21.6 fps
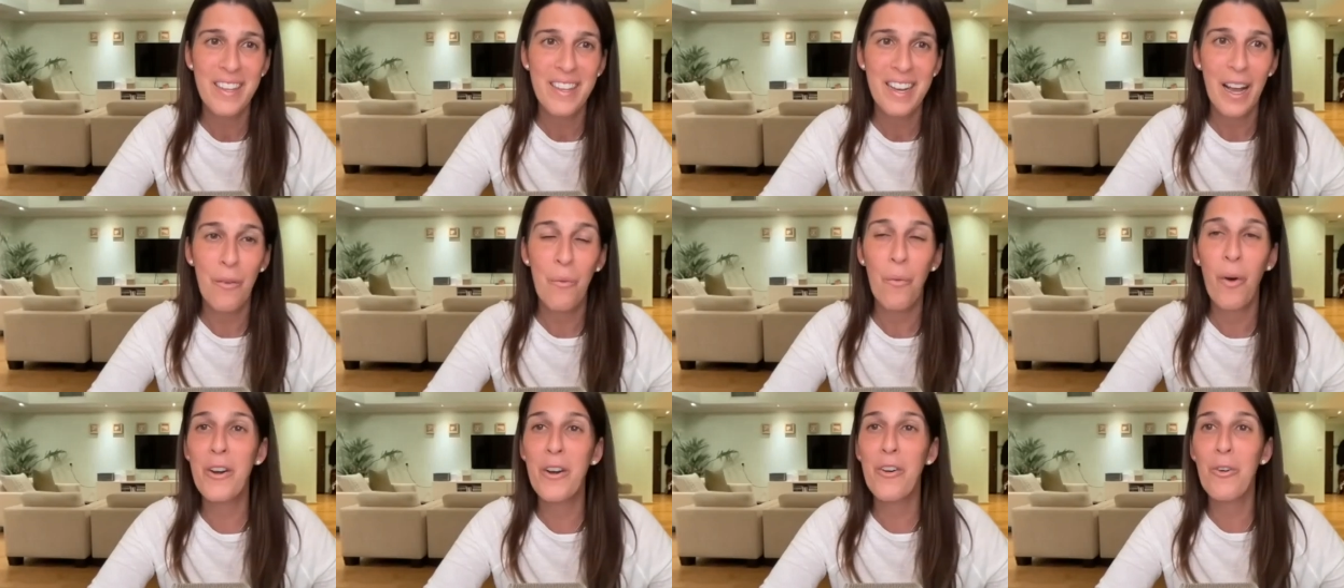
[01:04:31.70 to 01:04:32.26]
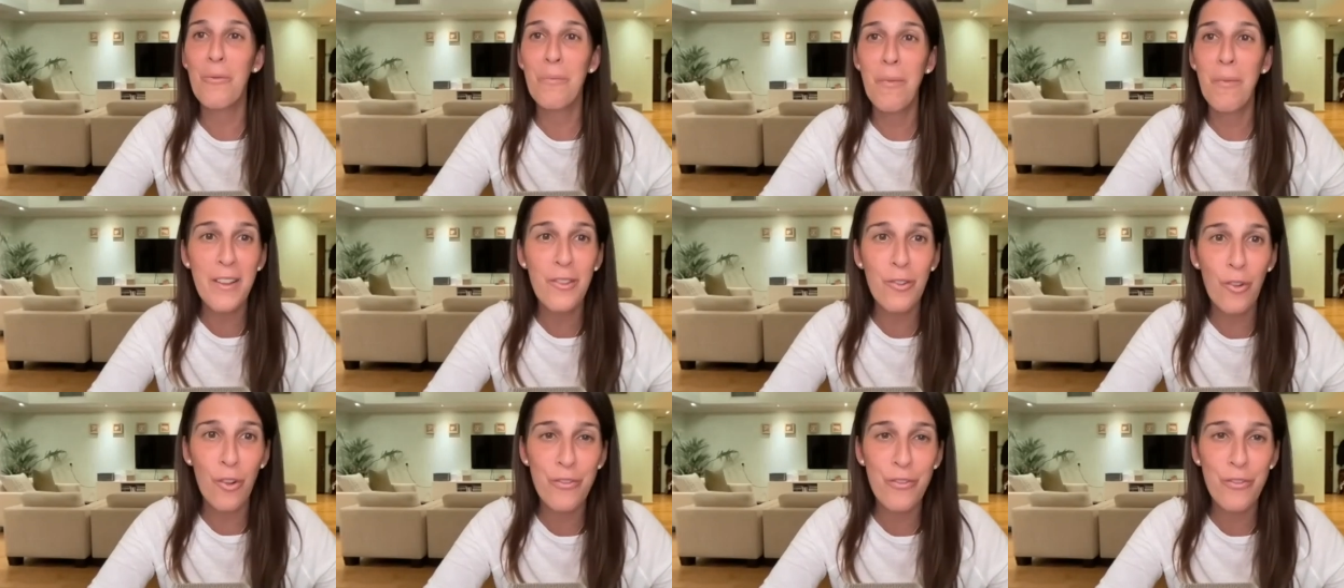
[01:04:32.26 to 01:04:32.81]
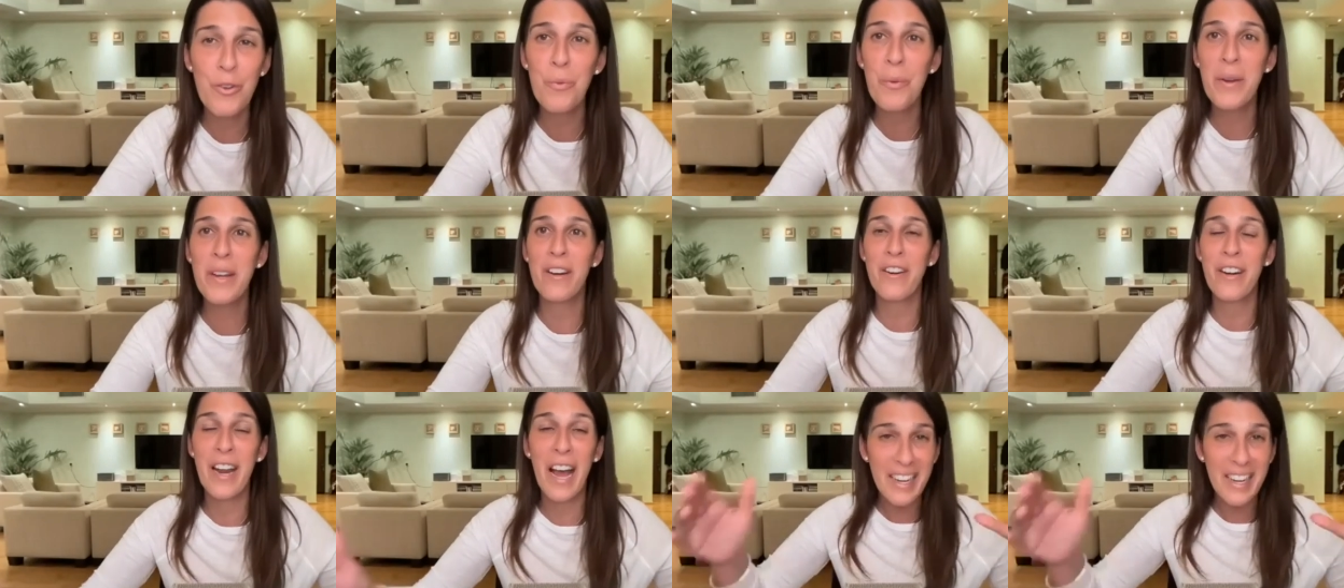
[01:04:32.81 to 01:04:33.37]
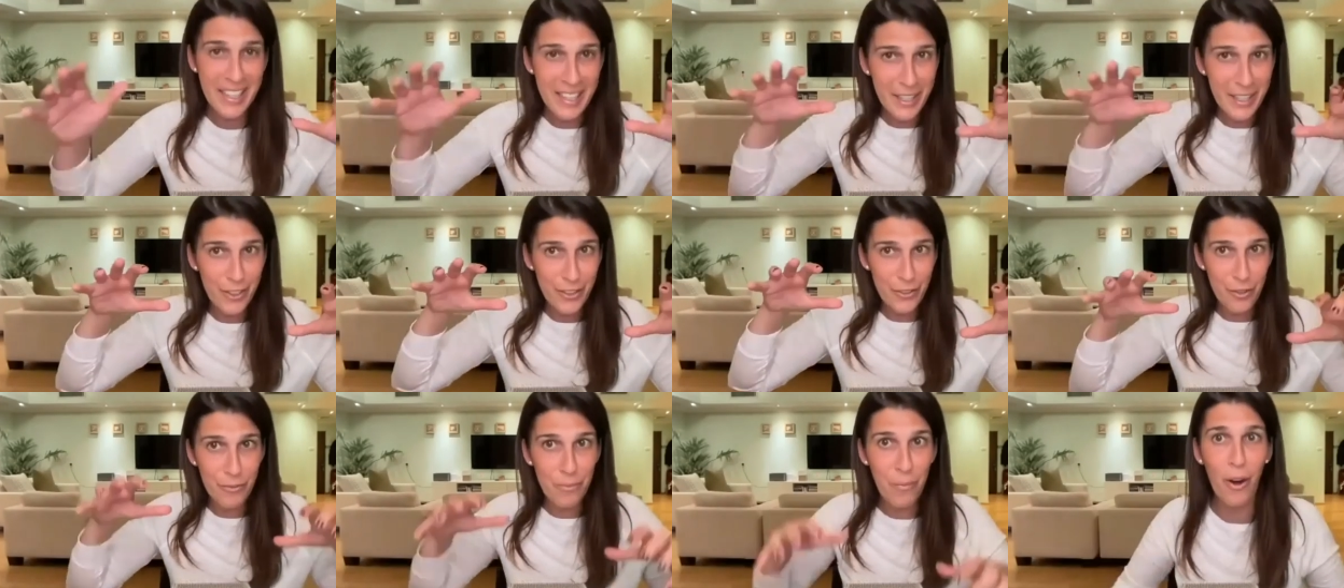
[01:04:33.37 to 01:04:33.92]
I want to remind all of you, we are not here
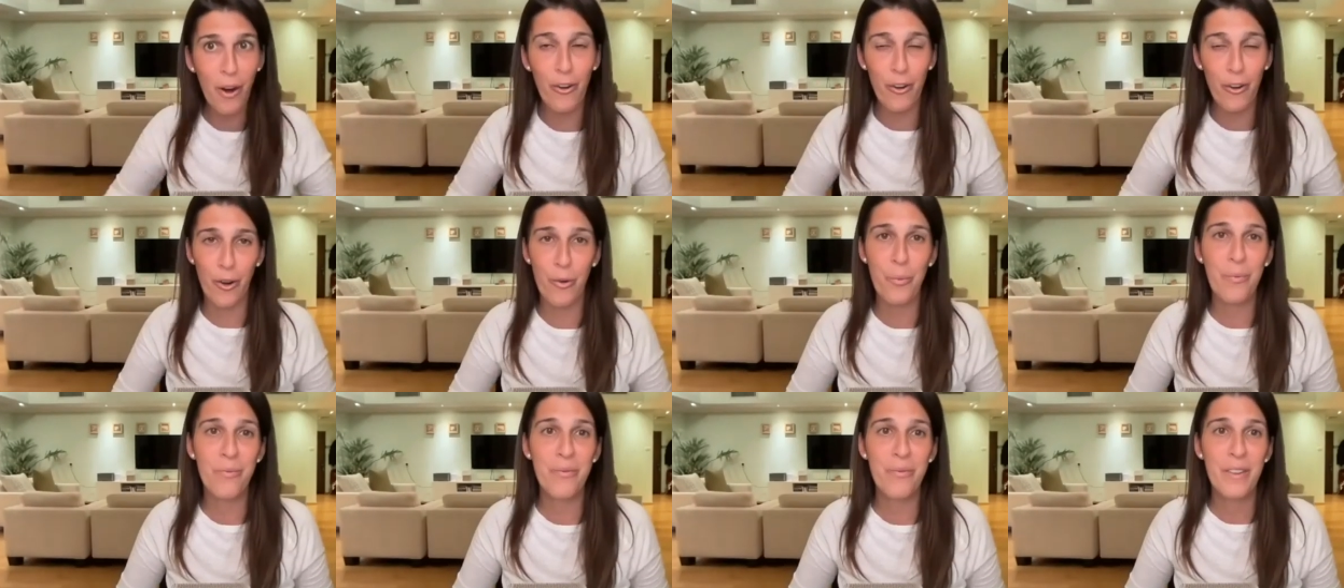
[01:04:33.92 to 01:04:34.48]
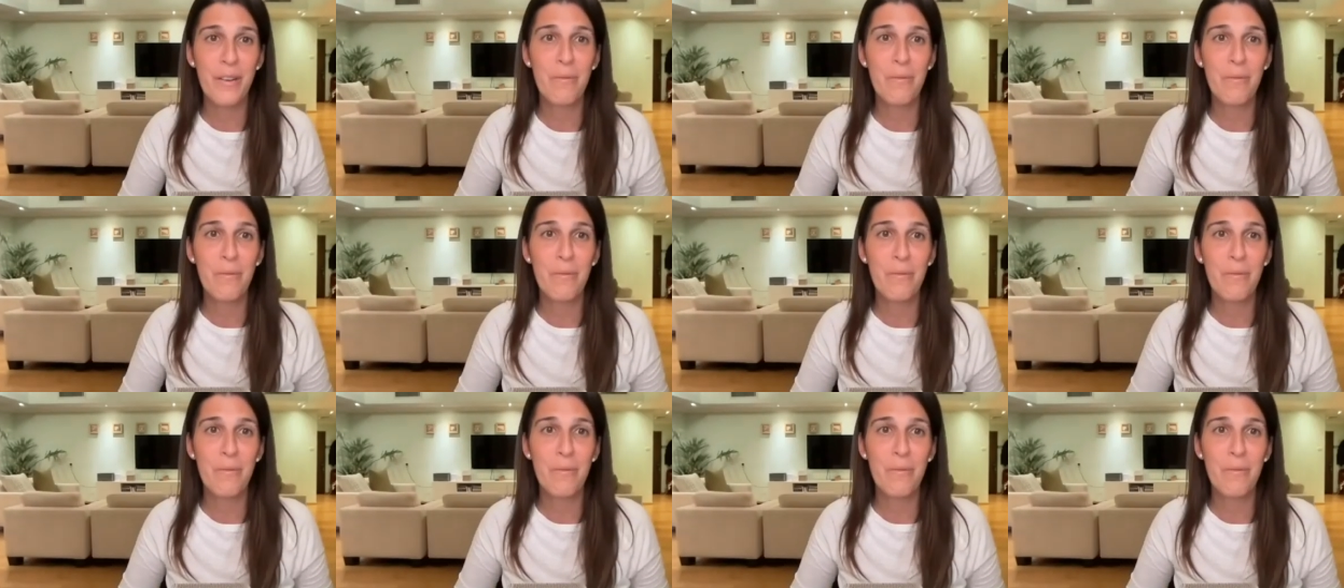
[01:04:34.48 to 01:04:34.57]
tomorrow.